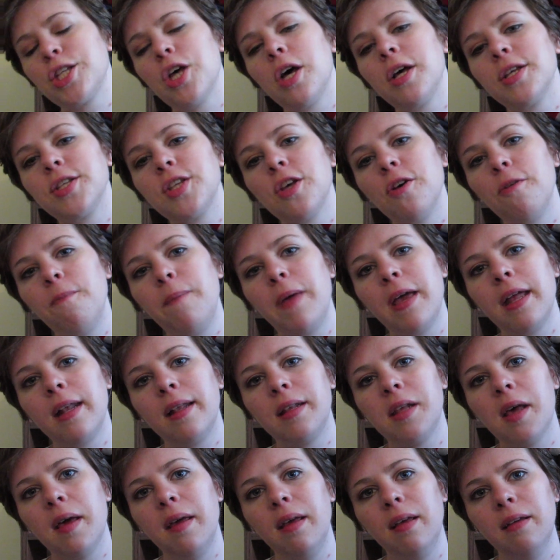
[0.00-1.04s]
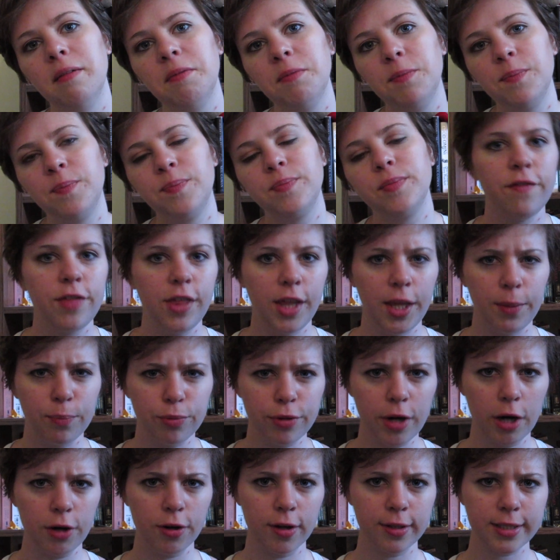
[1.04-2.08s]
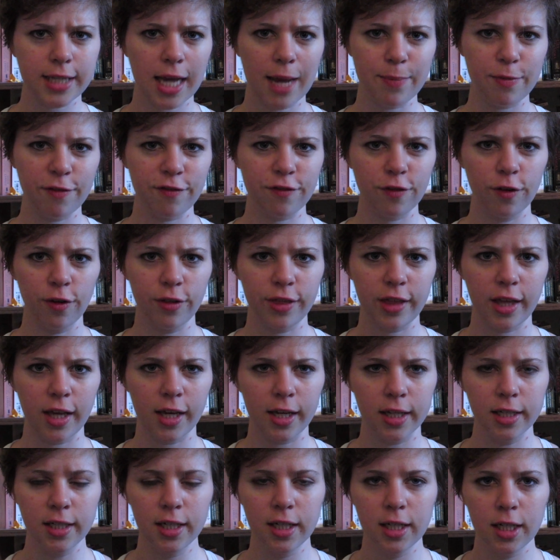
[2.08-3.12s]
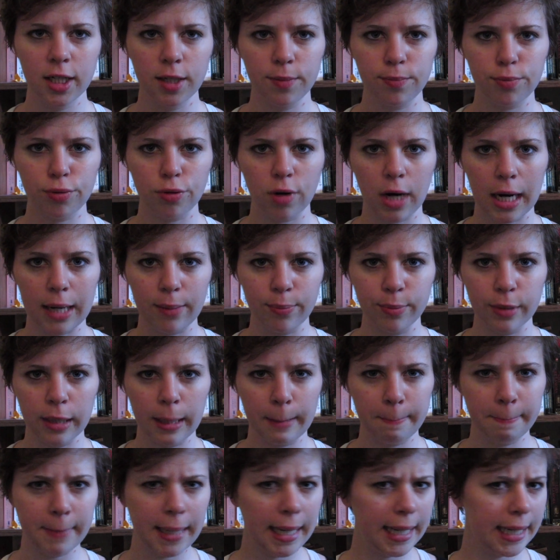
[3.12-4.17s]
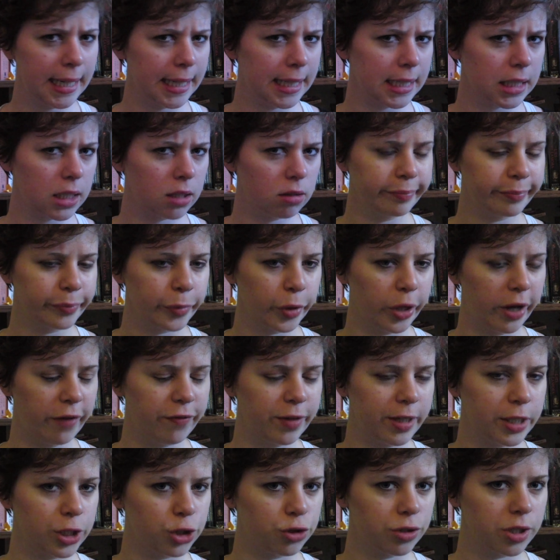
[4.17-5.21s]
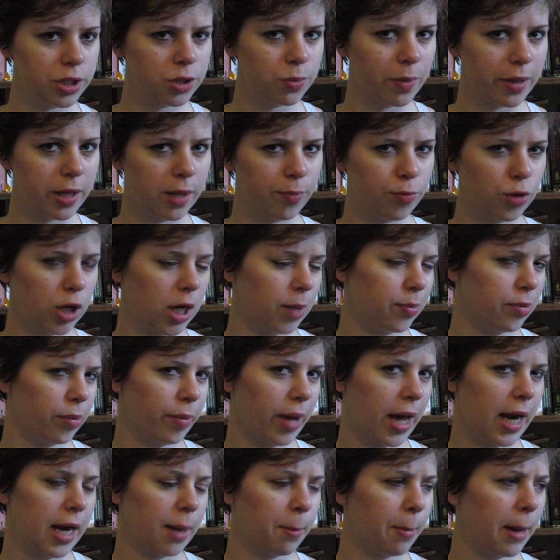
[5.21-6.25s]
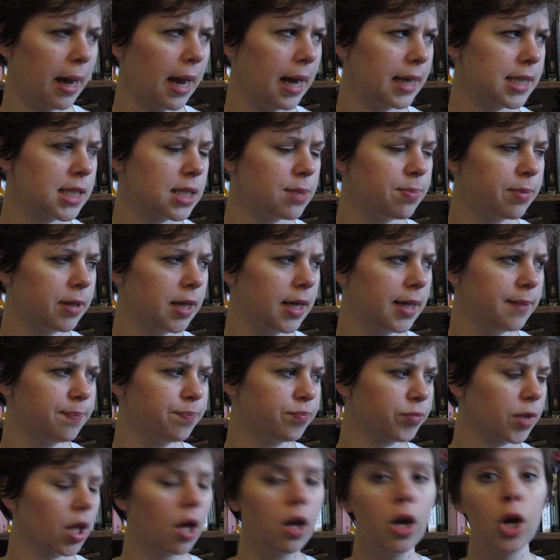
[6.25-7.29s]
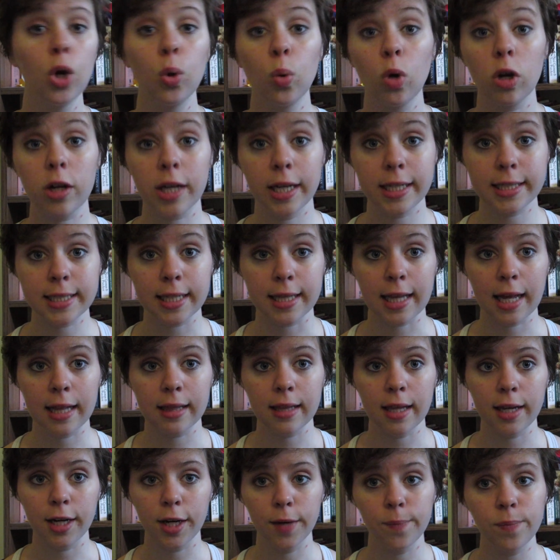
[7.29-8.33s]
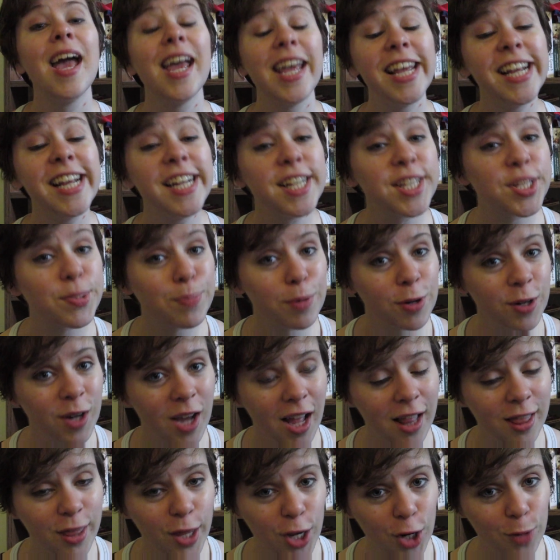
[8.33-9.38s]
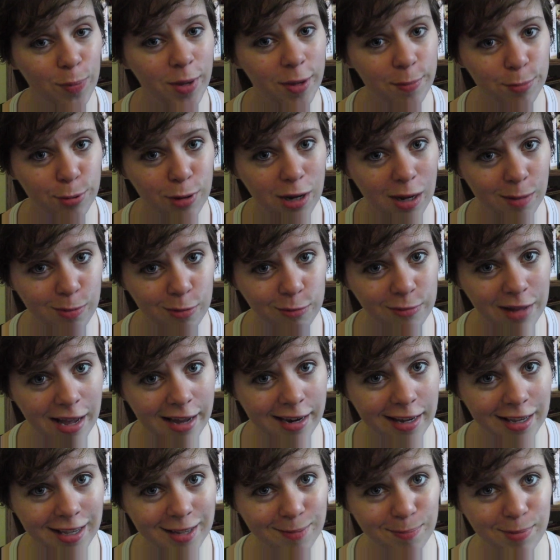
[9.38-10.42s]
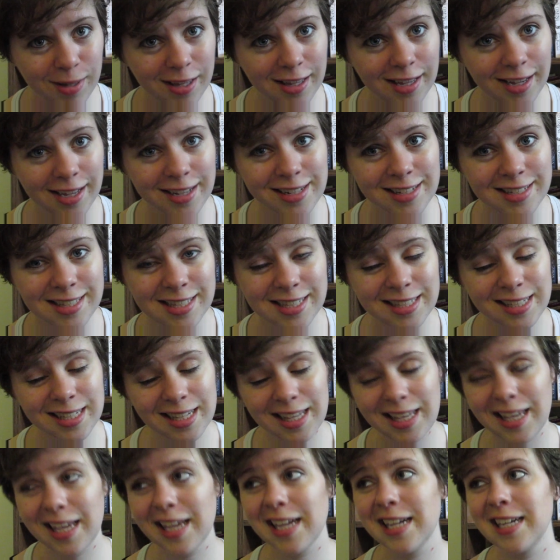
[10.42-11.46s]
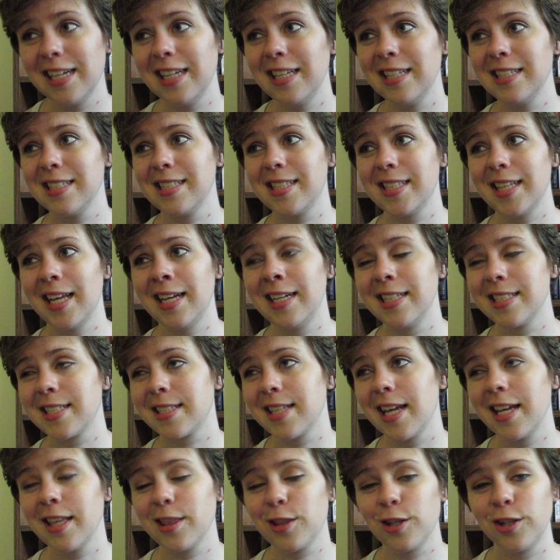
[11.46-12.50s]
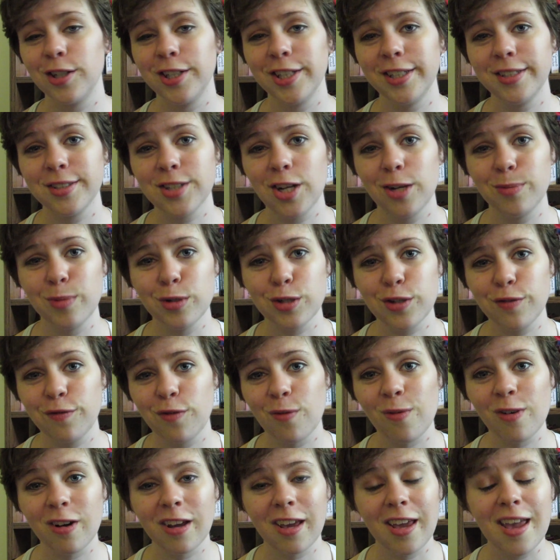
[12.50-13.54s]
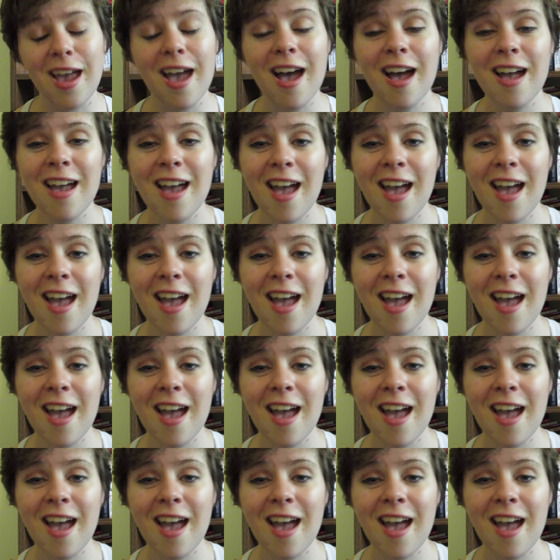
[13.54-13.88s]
He's also been the prototype for the problematic love interest with a problematic past, but we'll get to that later. He's a little bit problematic because he is in his late 30s, almost 40,